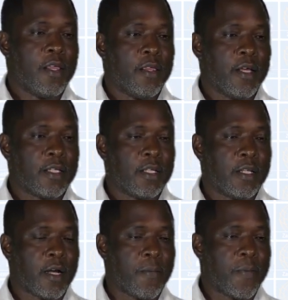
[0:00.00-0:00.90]
the
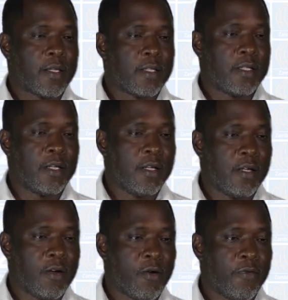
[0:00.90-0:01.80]
cylinder capacity
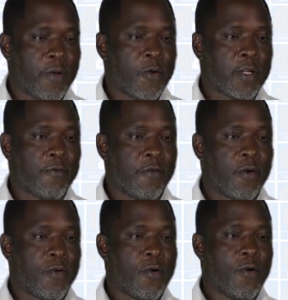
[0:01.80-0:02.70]
of the motor
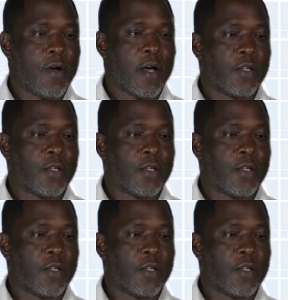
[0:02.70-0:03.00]
vehicle